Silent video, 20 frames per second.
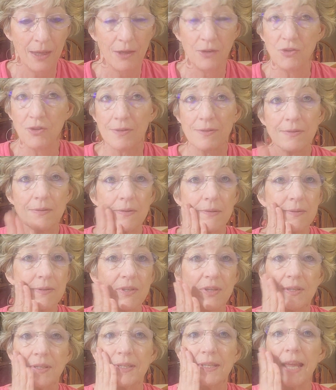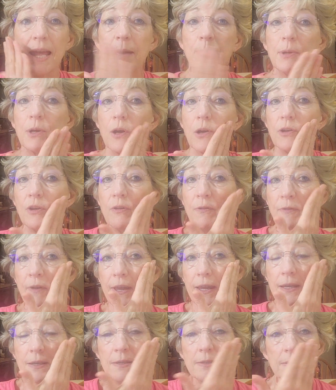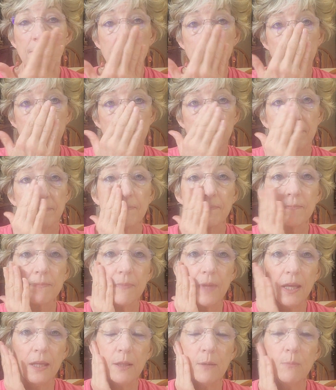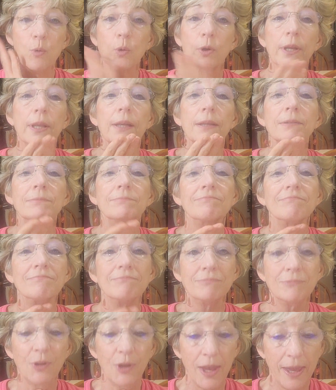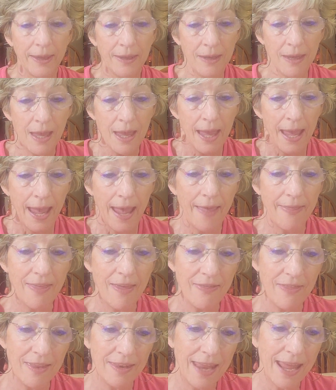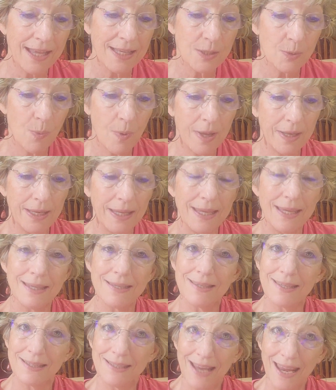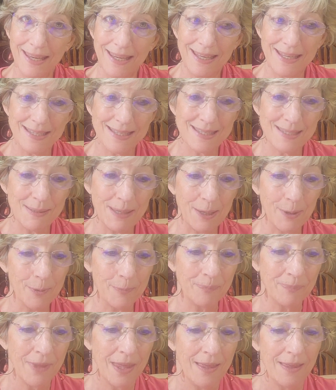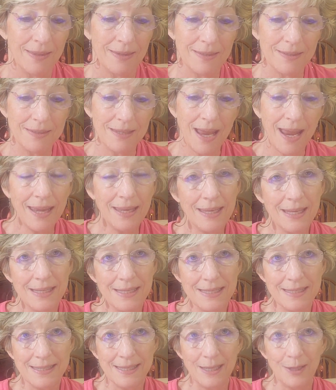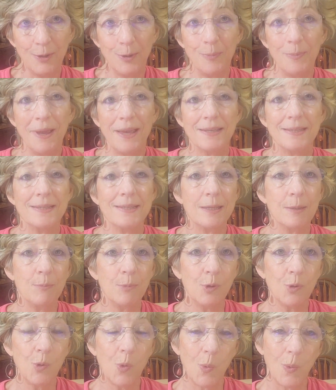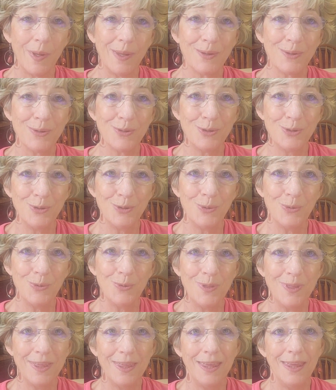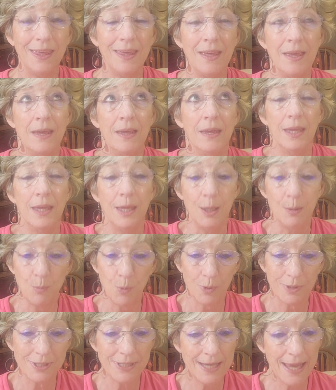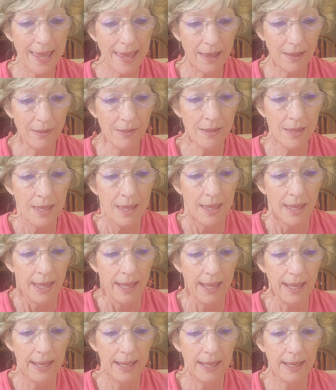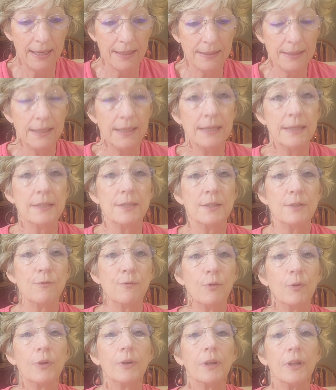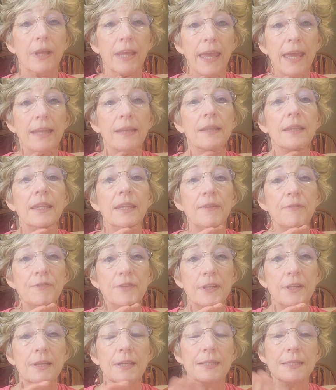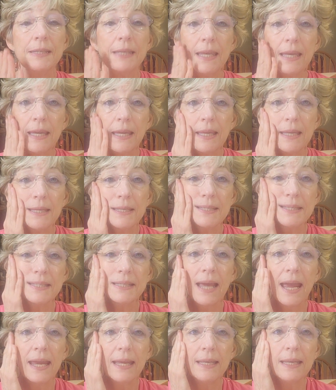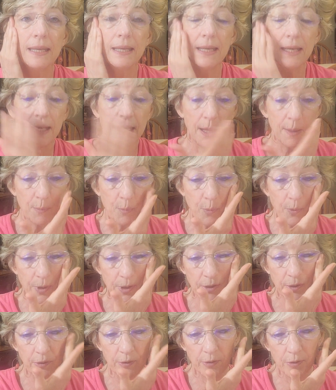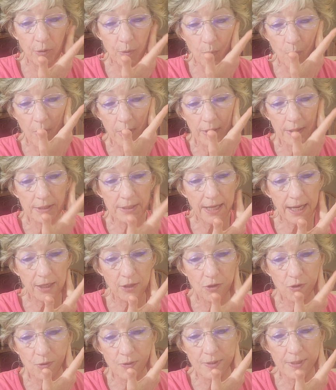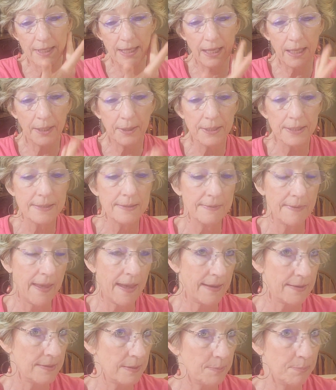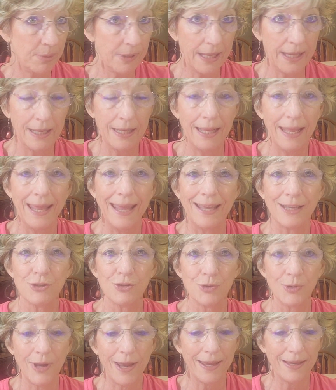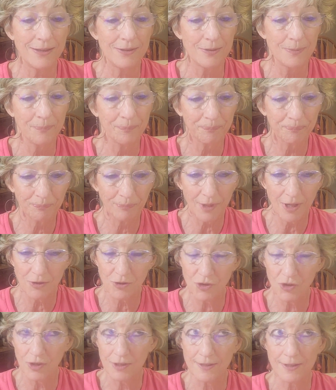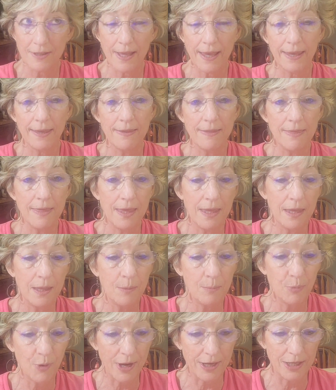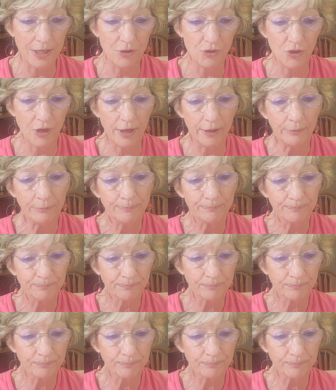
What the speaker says: Just dab it on your face in the morning, okay? And then the next one is the tightening serum. The tightening serum has similar oils to the Immortelle, and is for, again, lifting the skin, tightening it up where you want to tighten your skin. It has plant extracts, just like the brightening gel.